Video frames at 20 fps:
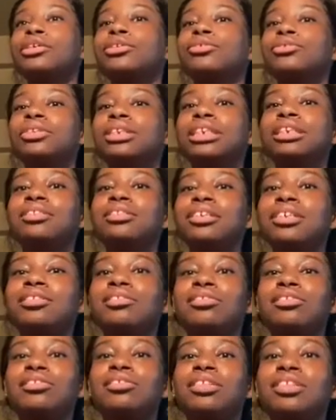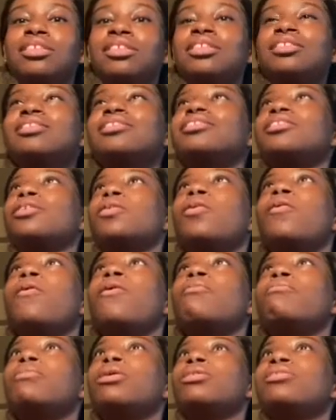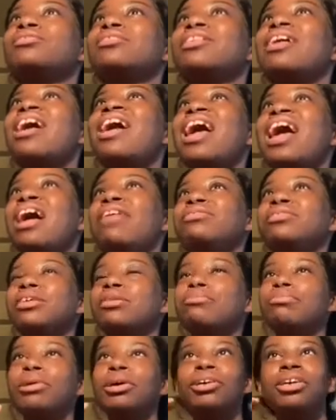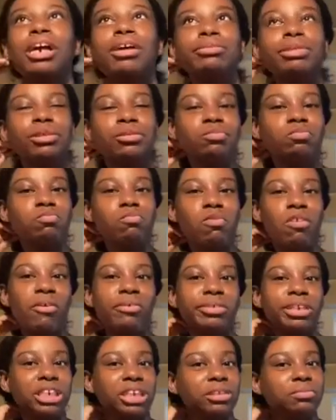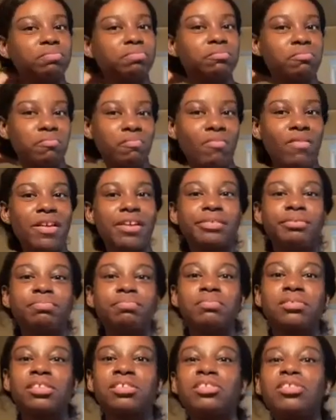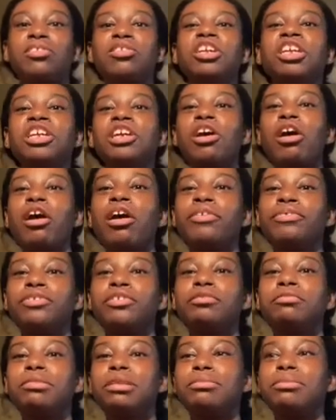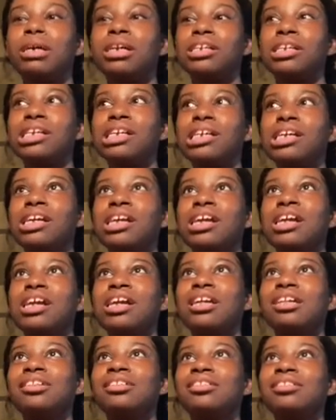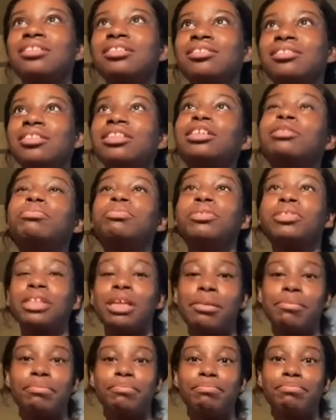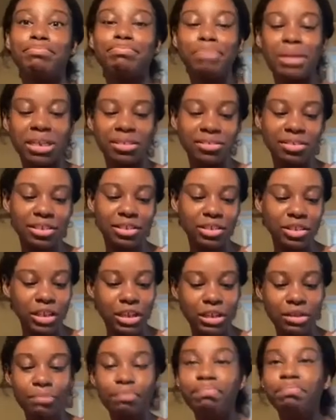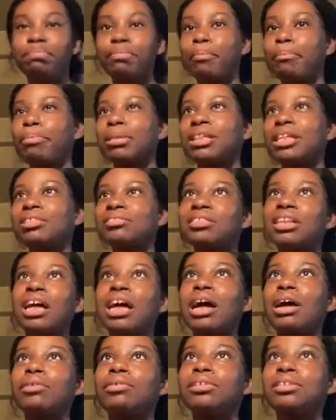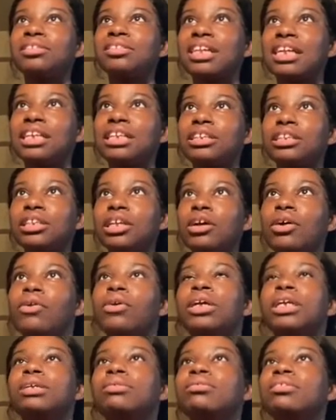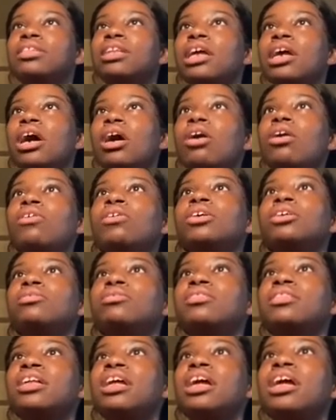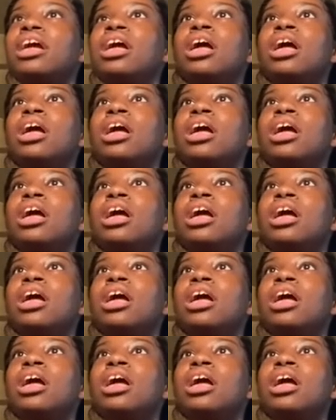get this. So this is the most effed up part ever, right? So he offered me money to sleep with him, basically. But that's not how he said it, though. He was like, I'm